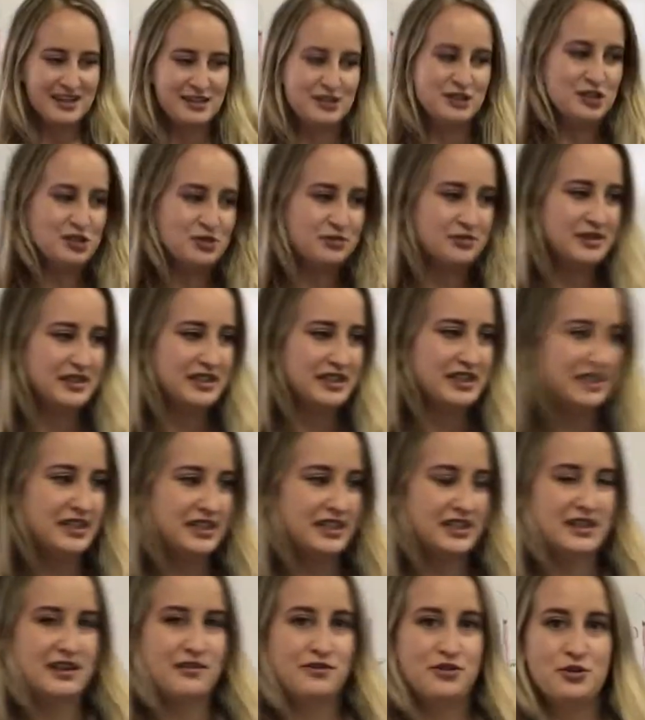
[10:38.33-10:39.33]

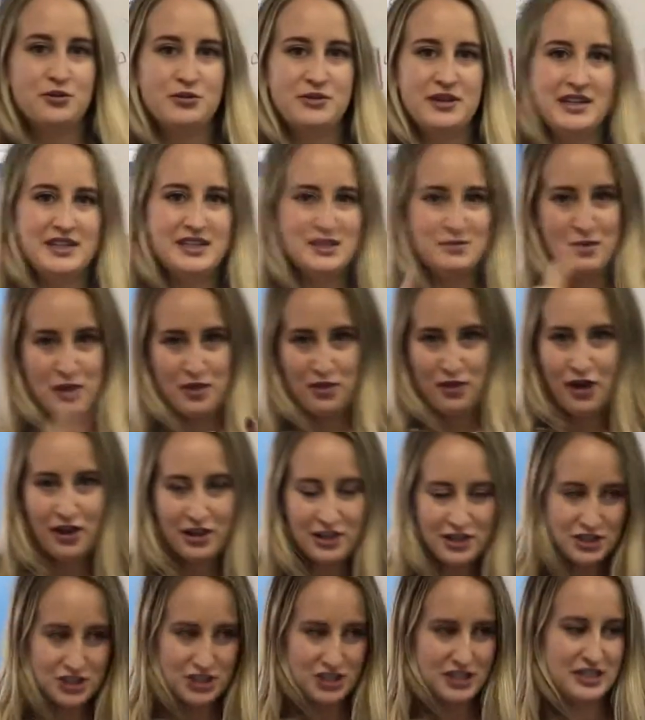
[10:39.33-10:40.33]
history of Greece,
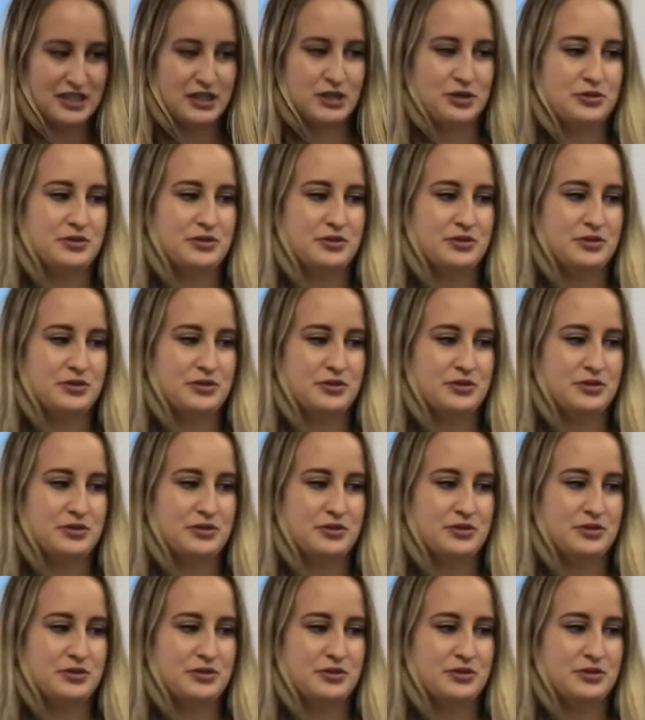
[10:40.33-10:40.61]
mythology in